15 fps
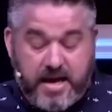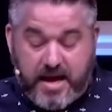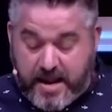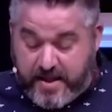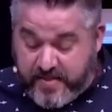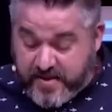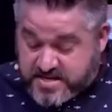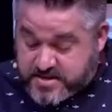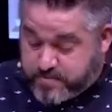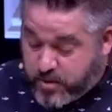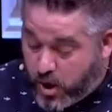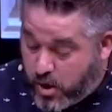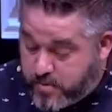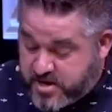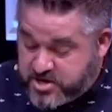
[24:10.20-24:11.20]
And in this
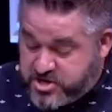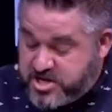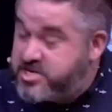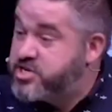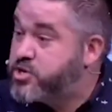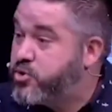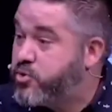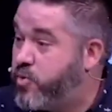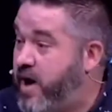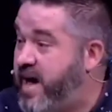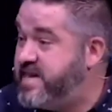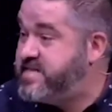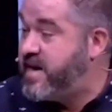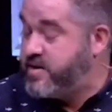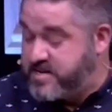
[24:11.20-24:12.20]
moment, Jesus
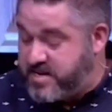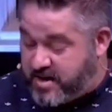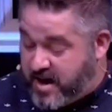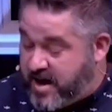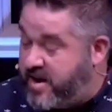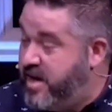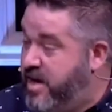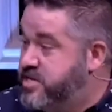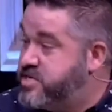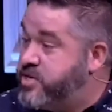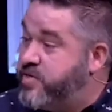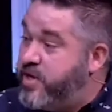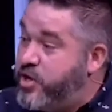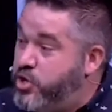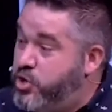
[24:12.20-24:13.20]
cries out to God
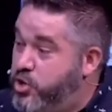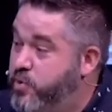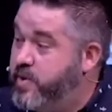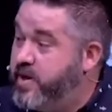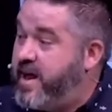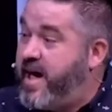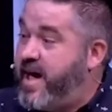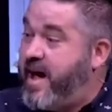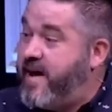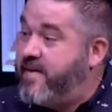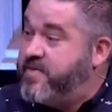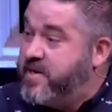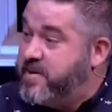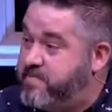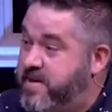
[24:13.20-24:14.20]
so that you and I have
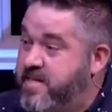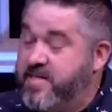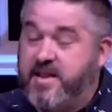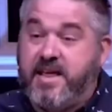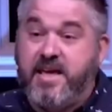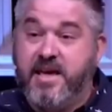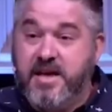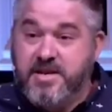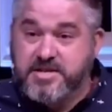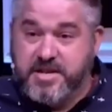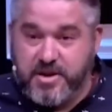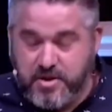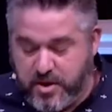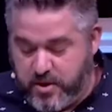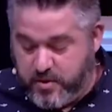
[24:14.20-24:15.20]
the ability
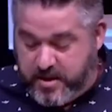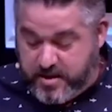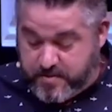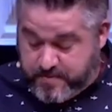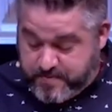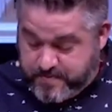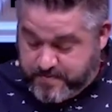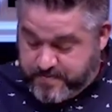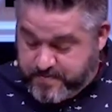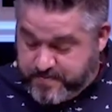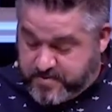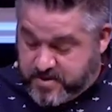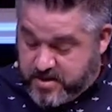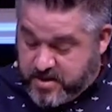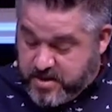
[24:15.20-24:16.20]
to know him,
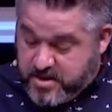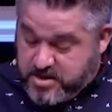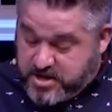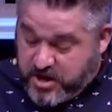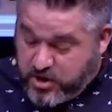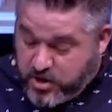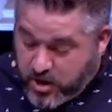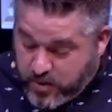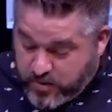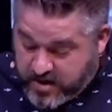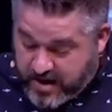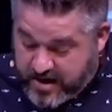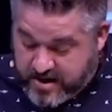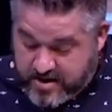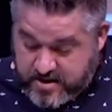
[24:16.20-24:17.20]
to know
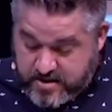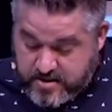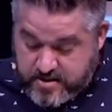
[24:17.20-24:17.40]
God.